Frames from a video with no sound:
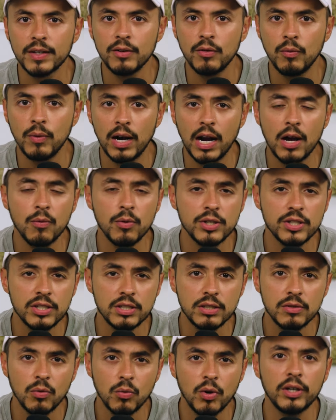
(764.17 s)
when I
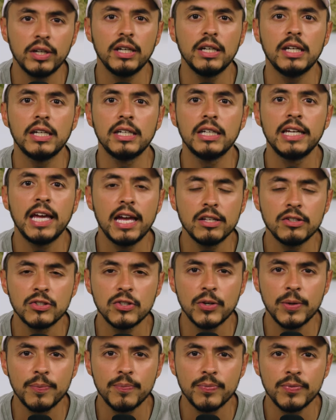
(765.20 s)
was working in
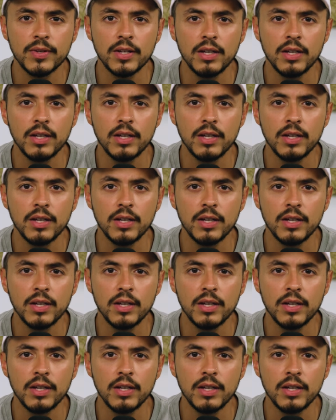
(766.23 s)
cancer